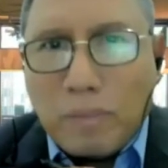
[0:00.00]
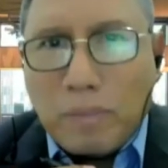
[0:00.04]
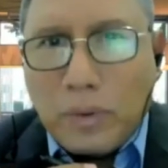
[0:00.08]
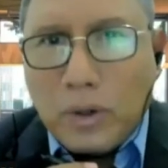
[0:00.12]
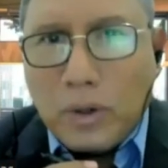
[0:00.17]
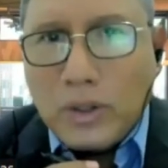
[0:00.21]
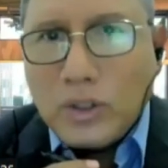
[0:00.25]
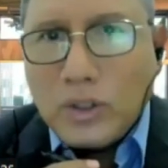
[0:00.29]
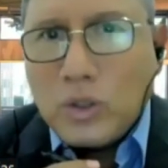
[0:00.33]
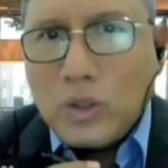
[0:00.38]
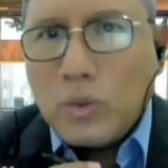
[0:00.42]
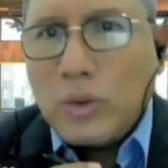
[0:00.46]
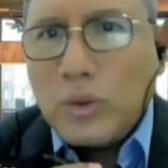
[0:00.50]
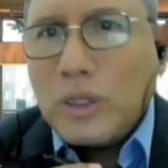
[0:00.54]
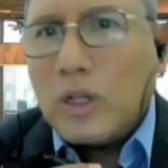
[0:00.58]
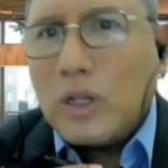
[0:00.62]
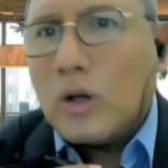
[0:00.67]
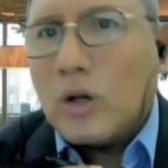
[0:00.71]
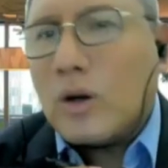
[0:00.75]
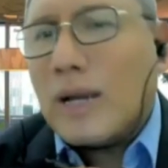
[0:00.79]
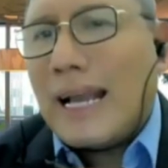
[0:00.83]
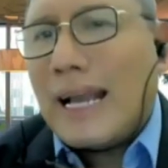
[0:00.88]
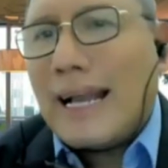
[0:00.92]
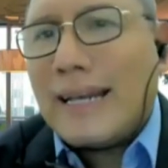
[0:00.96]
approach we
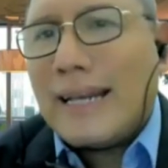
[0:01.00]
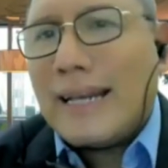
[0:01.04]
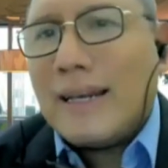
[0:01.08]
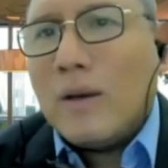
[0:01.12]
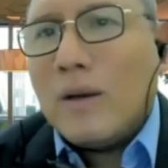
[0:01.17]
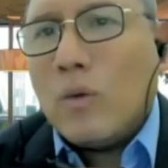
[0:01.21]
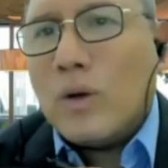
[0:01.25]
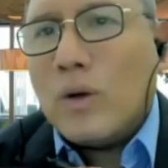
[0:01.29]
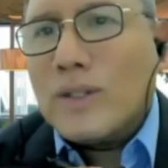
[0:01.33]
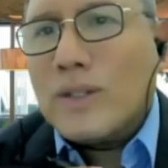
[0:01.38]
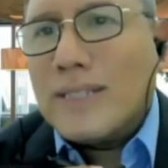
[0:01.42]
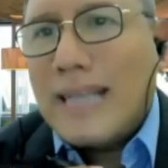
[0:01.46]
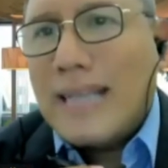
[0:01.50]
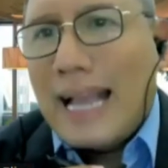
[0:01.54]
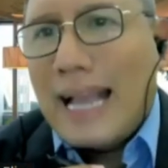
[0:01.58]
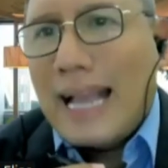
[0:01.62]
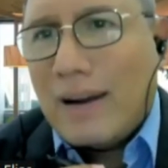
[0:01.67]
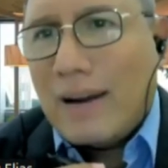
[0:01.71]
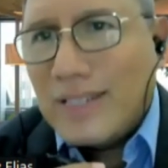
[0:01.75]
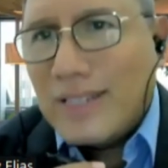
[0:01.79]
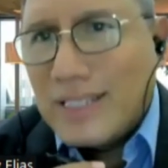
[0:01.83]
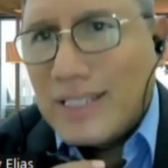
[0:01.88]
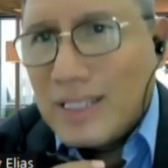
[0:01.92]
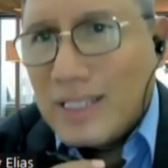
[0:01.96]
looked at was
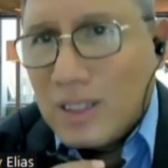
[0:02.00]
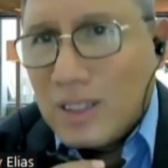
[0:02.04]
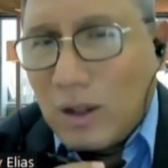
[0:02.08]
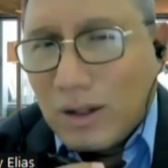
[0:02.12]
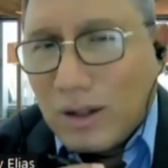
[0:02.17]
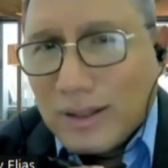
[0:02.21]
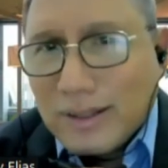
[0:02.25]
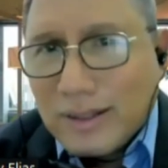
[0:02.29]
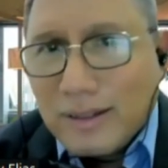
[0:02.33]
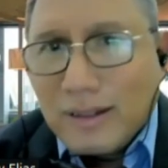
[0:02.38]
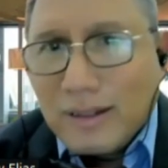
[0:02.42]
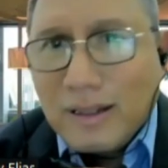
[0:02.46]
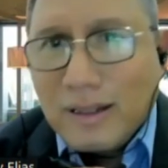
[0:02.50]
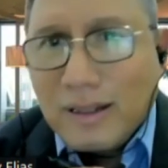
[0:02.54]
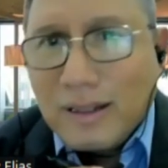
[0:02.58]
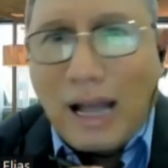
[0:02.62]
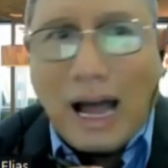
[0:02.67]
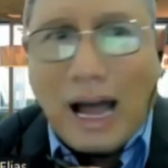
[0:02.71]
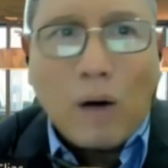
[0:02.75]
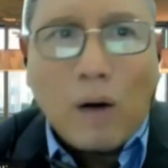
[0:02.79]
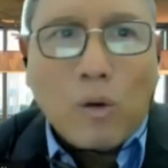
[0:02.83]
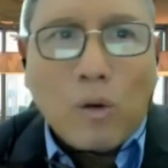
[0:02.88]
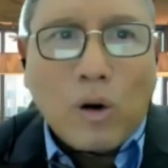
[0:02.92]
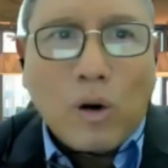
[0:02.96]
Aristotle,
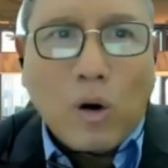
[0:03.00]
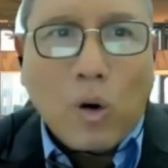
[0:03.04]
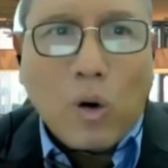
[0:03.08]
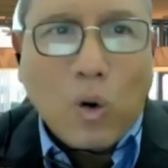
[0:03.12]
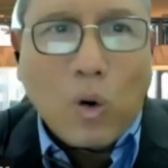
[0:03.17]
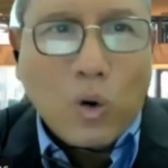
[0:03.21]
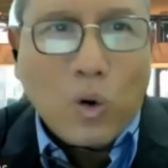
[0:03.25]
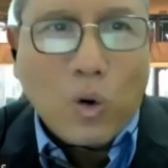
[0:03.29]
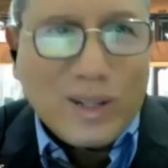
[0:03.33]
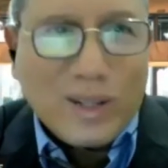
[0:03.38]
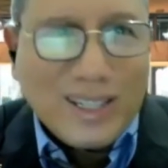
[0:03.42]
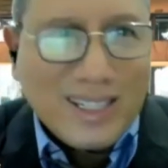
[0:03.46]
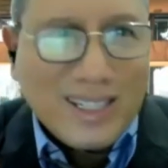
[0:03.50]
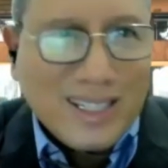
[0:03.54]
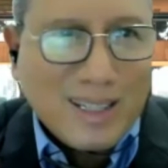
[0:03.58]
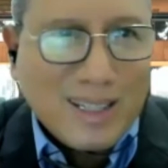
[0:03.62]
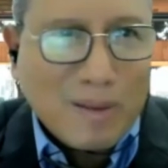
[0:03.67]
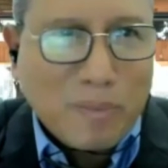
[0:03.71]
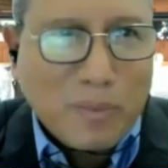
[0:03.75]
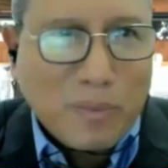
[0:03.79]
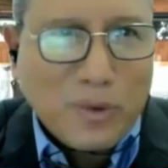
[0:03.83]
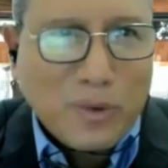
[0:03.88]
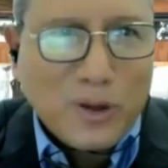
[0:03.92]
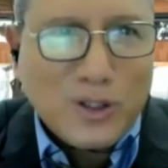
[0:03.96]
our oldest
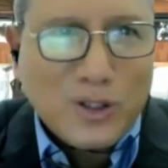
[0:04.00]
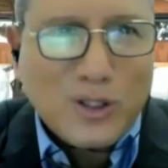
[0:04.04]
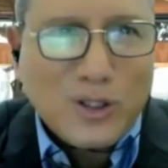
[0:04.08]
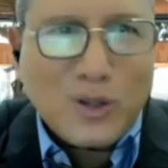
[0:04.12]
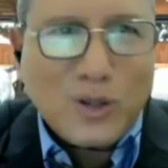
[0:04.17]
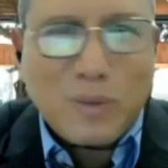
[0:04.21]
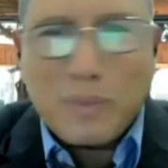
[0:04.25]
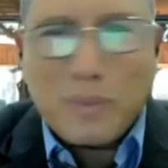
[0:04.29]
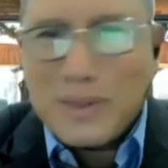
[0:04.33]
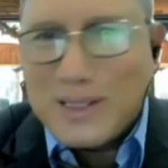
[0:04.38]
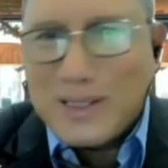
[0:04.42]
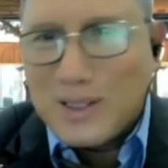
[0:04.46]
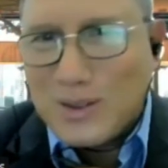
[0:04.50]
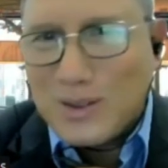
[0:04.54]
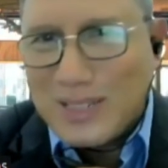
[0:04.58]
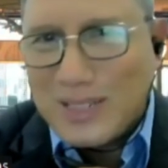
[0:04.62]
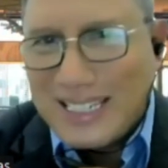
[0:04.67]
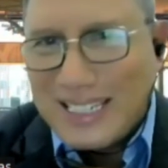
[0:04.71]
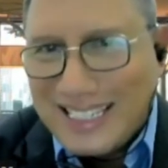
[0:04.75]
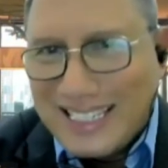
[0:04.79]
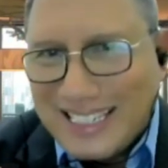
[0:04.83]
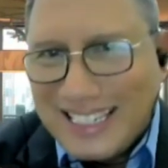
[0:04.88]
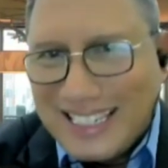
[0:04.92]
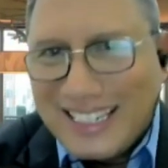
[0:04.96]
approach to
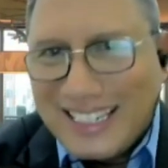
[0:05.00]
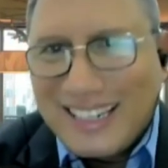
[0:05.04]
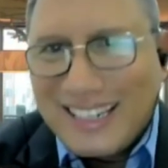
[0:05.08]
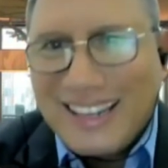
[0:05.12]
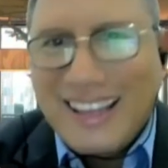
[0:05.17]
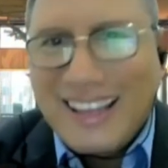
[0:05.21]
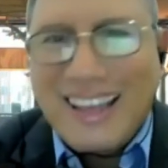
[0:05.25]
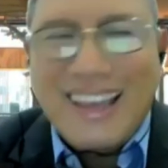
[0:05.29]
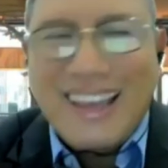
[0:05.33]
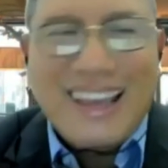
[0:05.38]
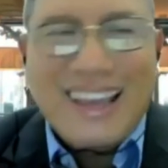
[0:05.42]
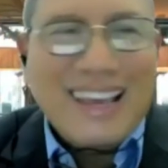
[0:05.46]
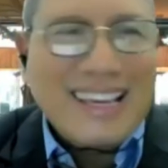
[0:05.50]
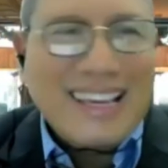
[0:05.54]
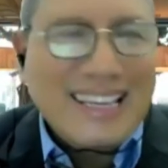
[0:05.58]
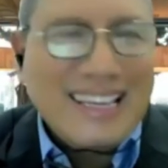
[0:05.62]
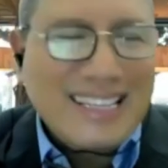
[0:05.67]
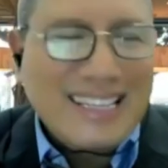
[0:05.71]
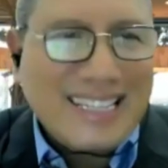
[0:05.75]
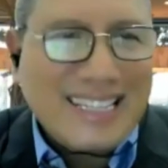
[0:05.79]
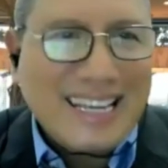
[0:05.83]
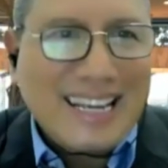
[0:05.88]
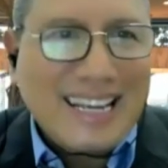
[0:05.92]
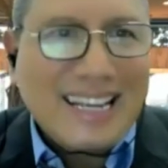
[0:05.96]
persuasion.
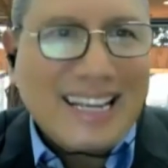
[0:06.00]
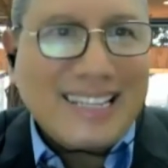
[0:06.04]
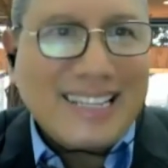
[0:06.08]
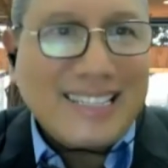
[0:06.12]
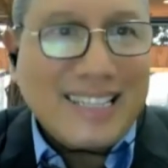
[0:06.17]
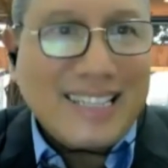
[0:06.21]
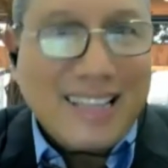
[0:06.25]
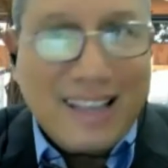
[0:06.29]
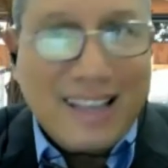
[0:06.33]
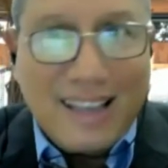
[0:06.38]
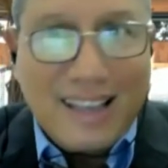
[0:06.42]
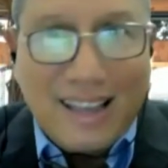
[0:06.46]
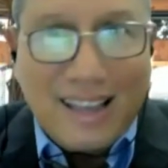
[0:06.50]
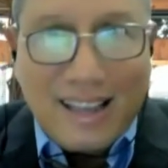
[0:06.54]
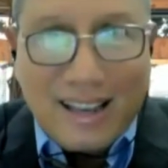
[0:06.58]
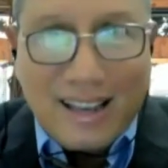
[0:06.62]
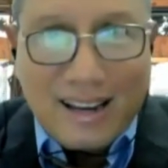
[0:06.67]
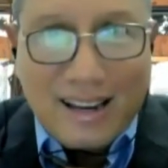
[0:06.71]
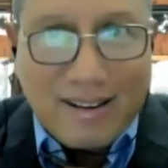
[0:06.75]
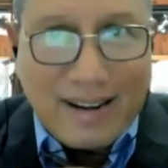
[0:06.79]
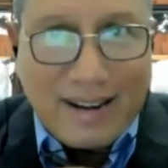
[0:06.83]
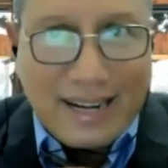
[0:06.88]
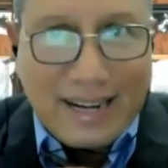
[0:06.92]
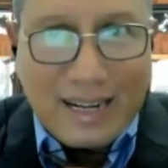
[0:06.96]
He says
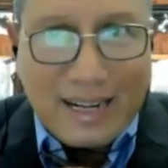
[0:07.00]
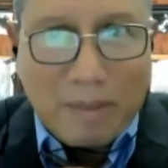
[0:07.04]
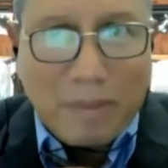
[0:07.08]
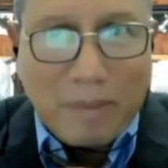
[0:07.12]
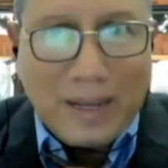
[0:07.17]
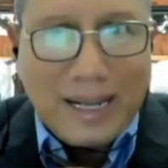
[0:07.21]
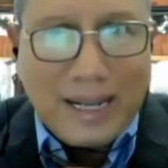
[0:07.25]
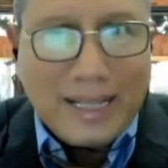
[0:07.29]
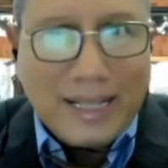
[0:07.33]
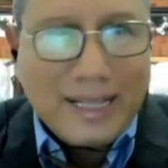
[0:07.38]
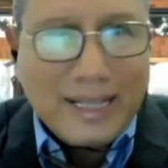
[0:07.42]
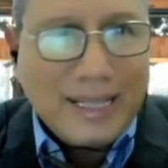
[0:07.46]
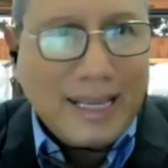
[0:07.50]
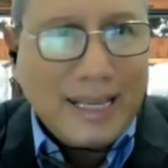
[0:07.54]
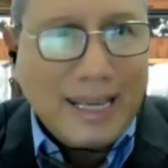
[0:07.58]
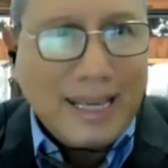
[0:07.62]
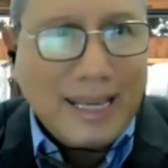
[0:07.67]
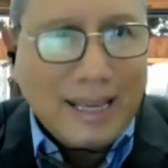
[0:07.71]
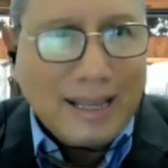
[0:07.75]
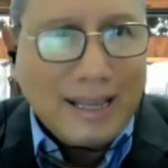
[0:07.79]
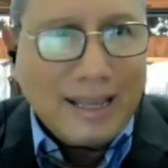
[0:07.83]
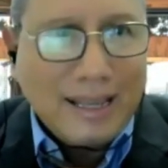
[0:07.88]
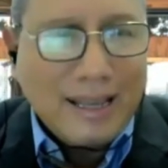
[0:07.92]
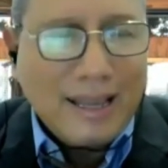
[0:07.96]

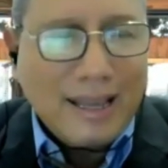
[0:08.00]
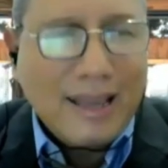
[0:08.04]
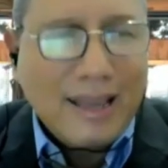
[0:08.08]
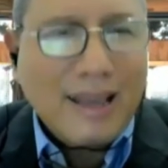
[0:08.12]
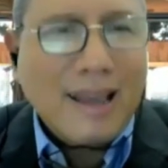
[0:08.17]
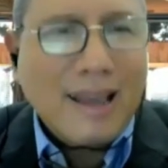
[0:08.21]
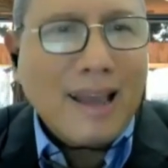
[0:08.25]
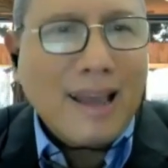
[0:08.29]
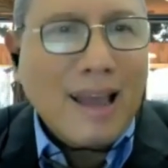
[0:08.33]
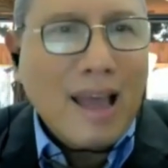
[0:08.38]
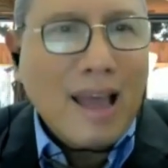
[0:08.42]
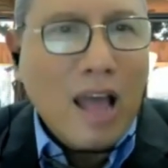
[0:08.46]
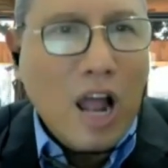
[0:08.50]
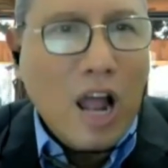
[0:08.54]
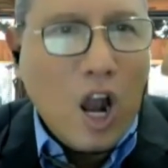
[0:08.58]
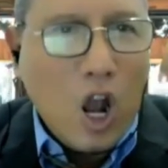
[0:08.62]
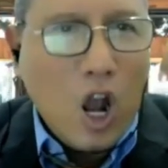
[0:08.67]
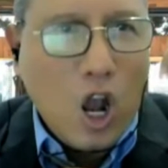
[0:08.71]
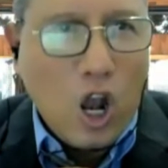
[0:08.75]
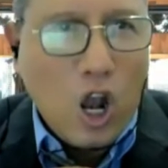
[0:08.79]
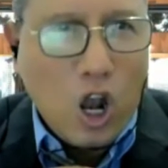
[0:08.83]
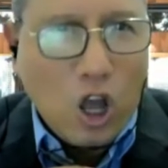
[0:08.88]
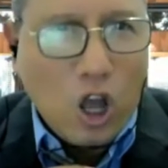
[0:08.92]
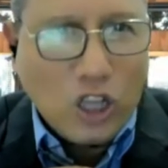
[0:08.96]
credibility,
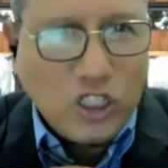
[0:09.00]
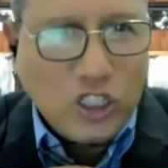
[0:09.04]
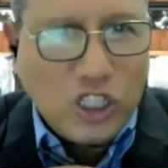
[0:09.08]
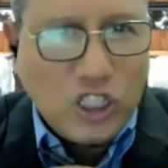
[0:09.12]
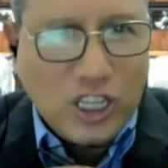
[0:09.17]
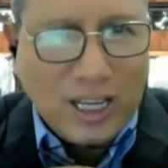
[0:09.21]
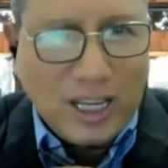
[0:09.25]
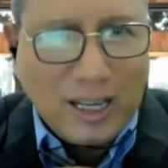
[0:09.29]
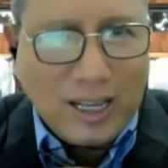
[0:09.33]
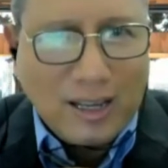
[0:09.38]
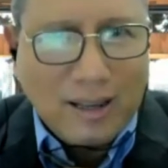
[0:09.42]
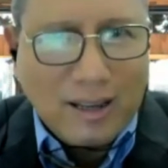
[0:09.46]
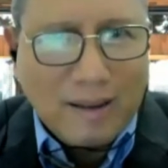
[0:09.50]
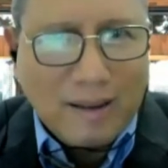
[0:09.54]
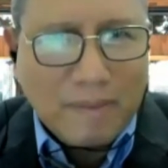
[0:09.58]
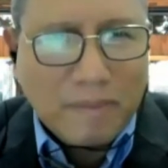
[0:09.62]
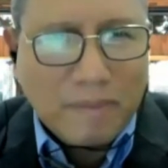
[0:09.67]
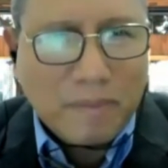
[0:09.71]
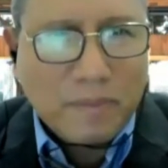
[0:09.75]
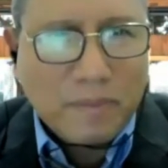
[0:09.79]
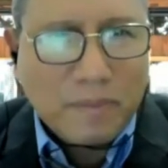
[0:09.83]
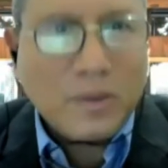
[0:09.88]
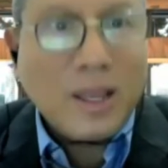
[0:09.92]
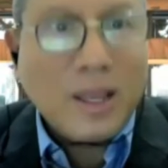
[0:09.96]
logic,
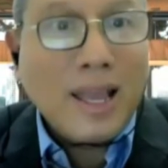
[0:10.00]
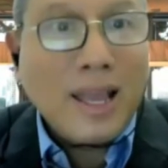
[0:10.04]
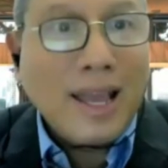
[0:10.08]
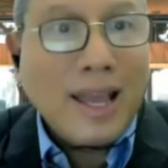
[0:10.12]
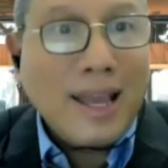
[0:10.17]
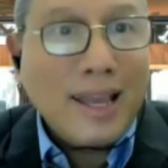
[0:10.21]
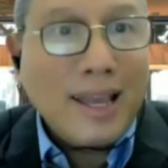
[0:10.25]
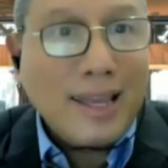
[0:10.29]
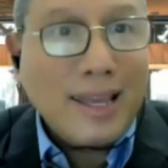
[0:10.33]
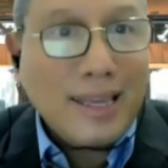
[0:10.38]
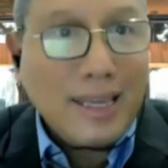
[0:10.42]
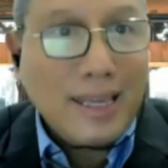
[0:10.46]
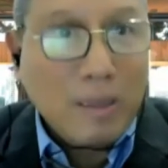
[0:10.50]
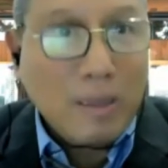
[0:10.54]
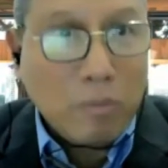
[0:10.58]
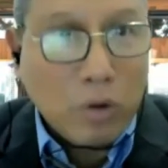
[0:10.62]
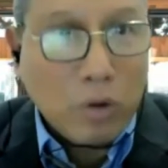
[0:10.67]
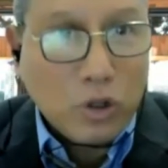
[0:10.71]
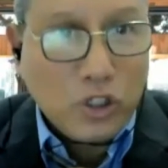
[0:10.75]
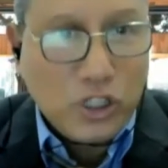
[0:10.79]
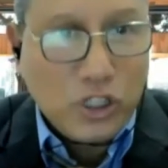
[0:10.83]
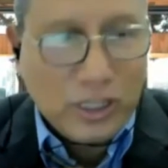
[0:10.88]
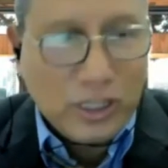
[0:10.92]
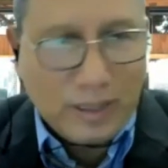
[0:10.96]

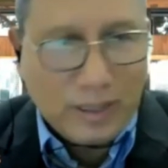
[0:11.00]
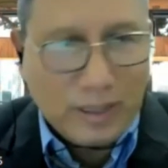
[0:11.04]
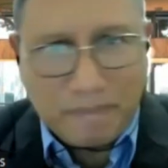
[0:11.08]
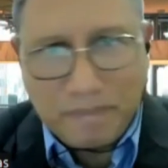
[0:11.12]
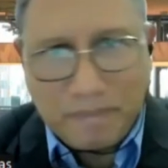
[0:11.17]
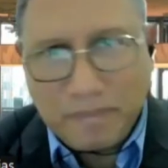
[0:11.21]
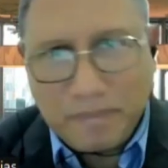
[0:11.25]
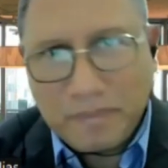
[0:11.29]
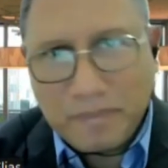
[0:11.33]
emotion.